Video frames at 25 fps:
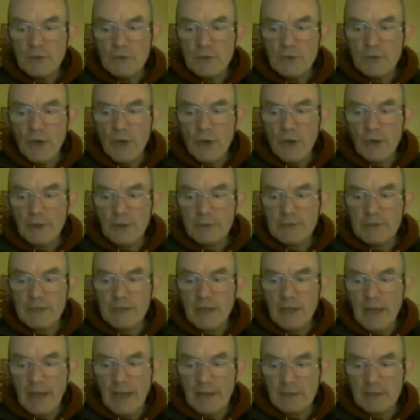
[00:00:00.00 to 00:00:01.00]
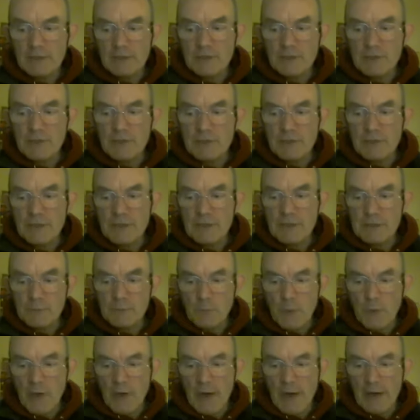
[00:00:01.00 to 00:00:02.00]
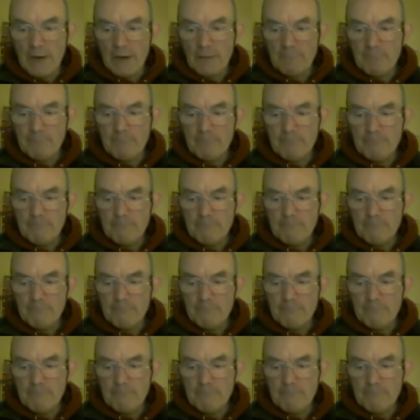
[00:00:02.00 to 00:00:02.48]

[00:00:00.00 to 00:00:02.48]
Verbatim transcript: God answered his prayer.